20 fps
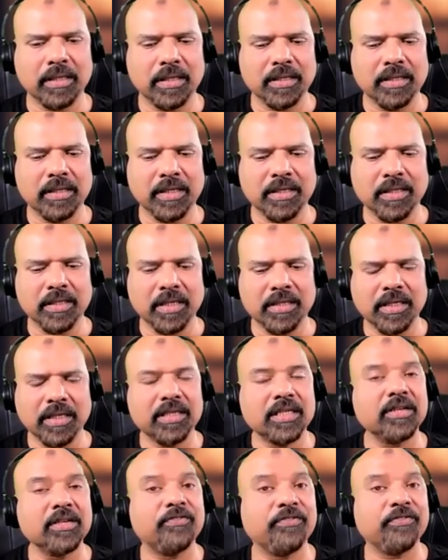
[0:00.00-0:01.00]

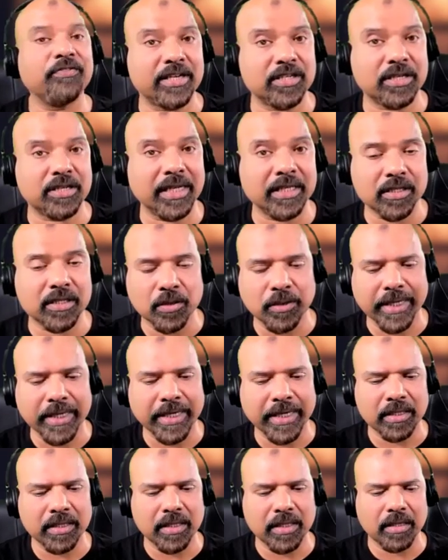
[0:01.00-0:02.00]
the defects? Let's look
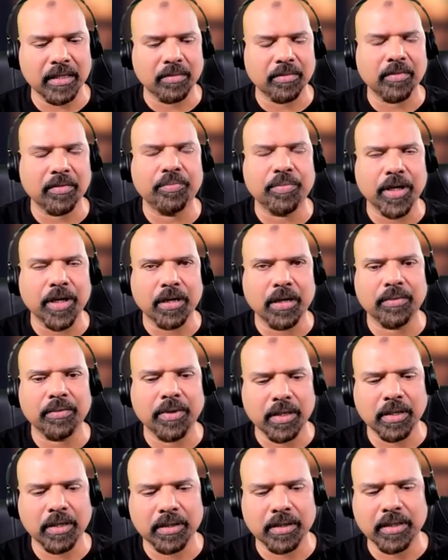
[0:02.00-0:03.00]
at
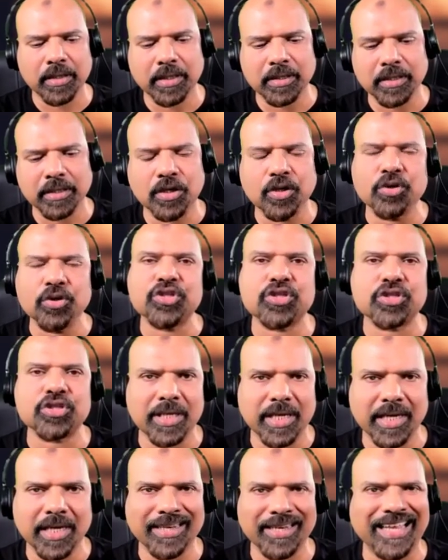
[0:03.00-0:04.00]
the good
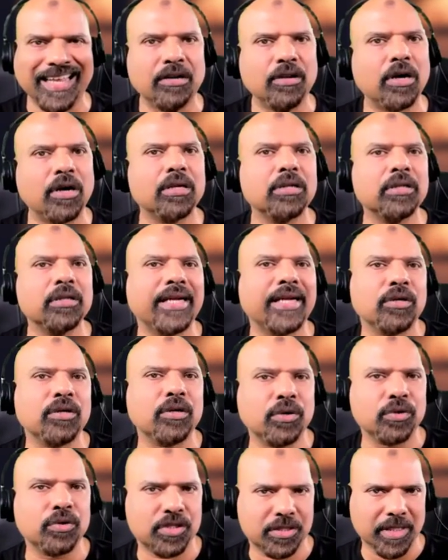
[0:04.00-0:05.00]
side and not that
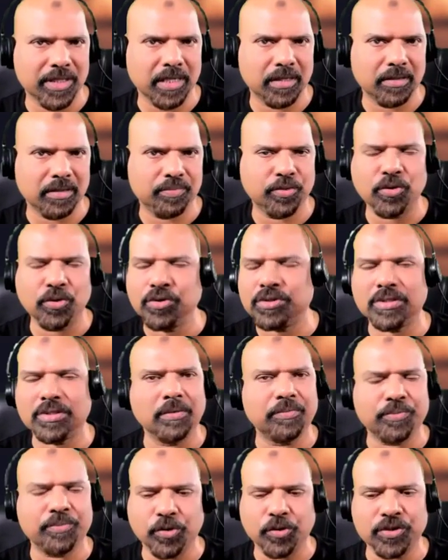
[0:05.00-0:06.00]
good side,
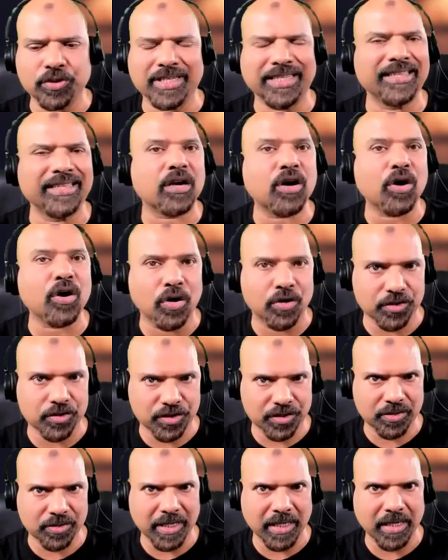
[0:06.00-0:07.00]
pros and the
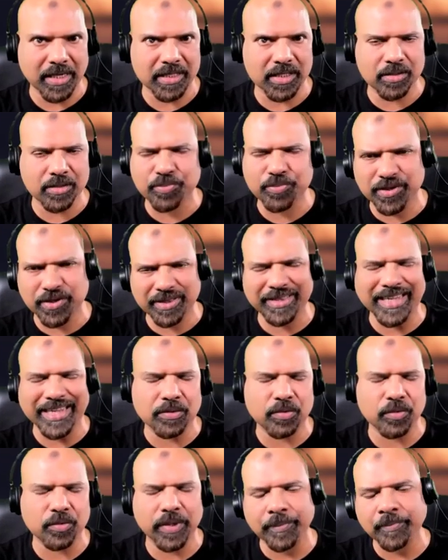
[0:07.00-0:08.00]
cons. Okay, let's put it
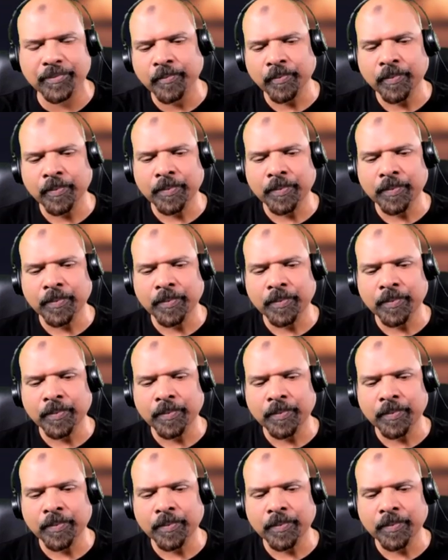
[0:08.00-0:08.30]
that way.